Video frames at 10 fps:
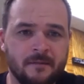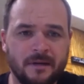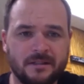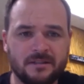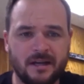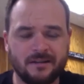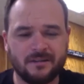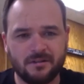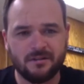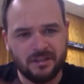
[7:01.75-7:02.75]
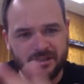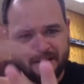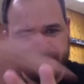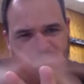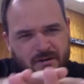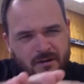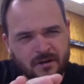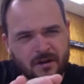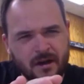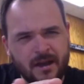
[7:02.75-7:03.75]
but there's these 7
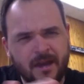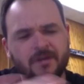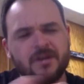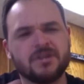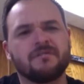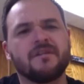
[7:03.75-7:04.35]
areas of